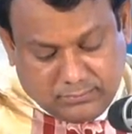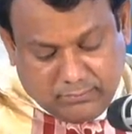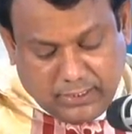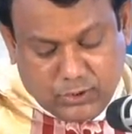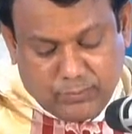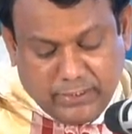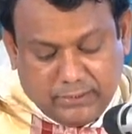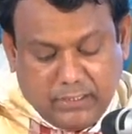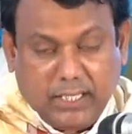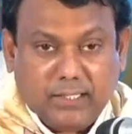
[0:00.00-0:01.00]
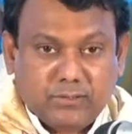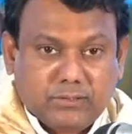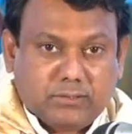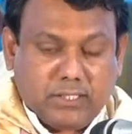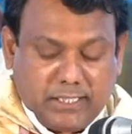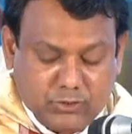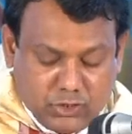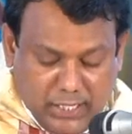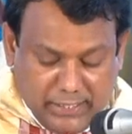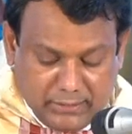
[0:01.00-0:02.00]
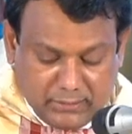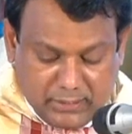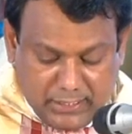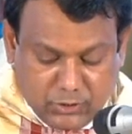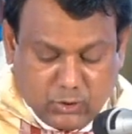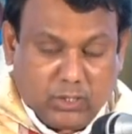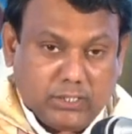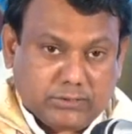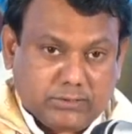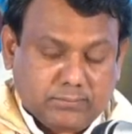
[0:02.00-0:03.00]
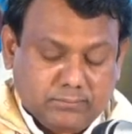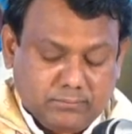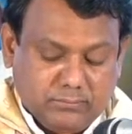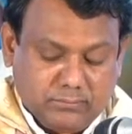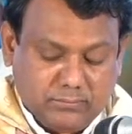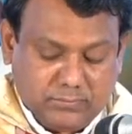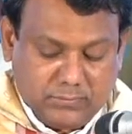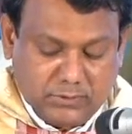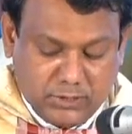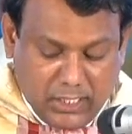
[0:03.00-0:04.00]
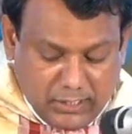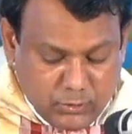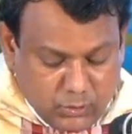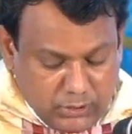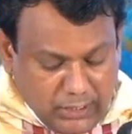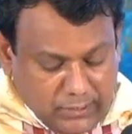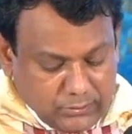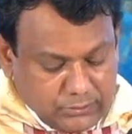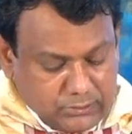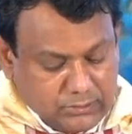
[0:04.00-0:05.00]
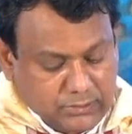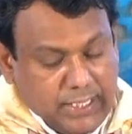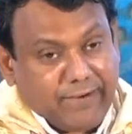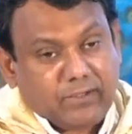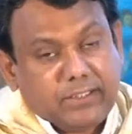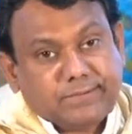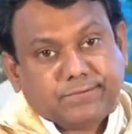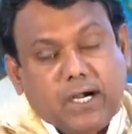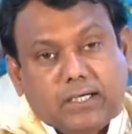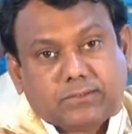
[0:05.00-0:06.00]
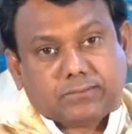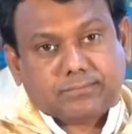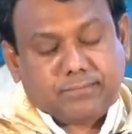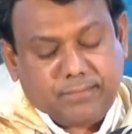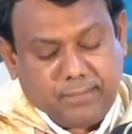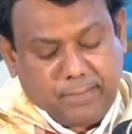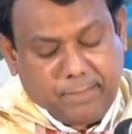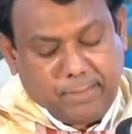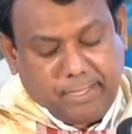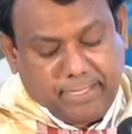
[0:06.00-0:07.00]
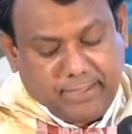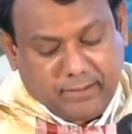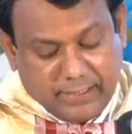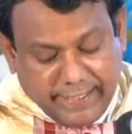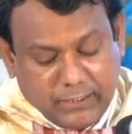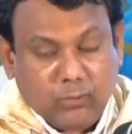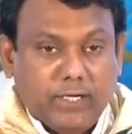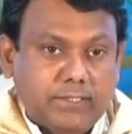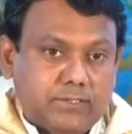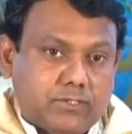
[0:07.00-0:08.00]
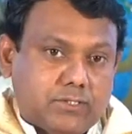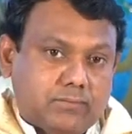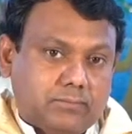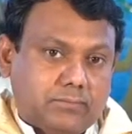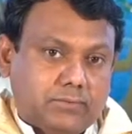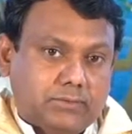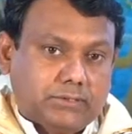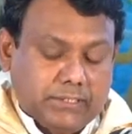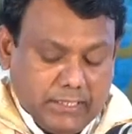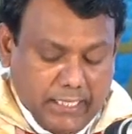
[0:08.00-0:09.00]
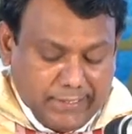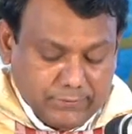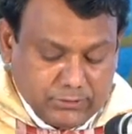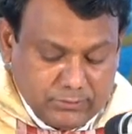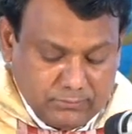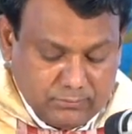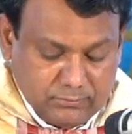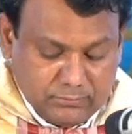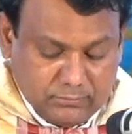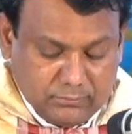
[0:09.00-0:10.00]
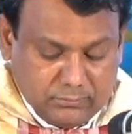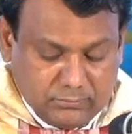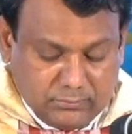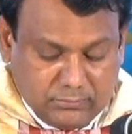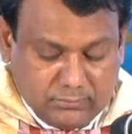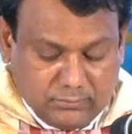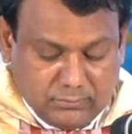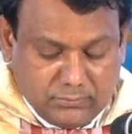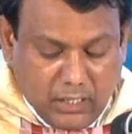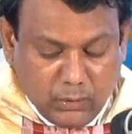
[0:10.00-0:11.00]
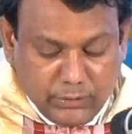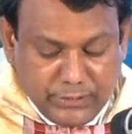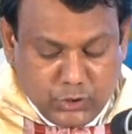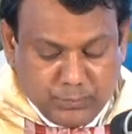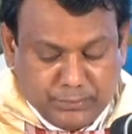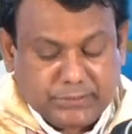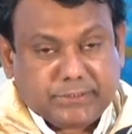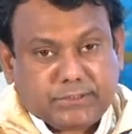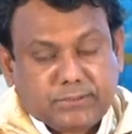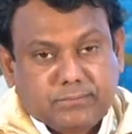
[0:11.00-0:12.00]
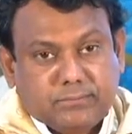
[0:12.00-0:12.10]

but Mary loved her child as God. She also loved the Heavenly Father. Likewise, she loved the Holy Spirit.